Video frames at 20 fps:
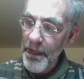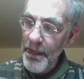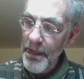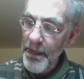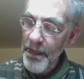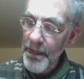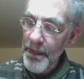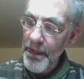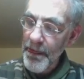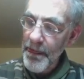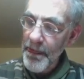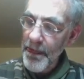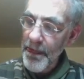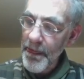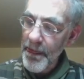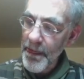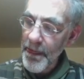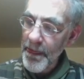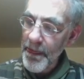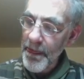
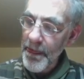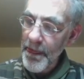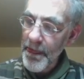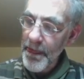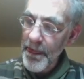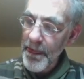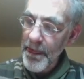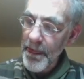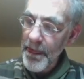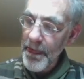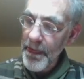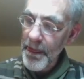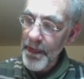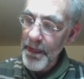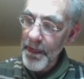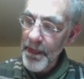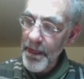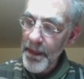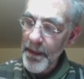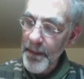[no speech]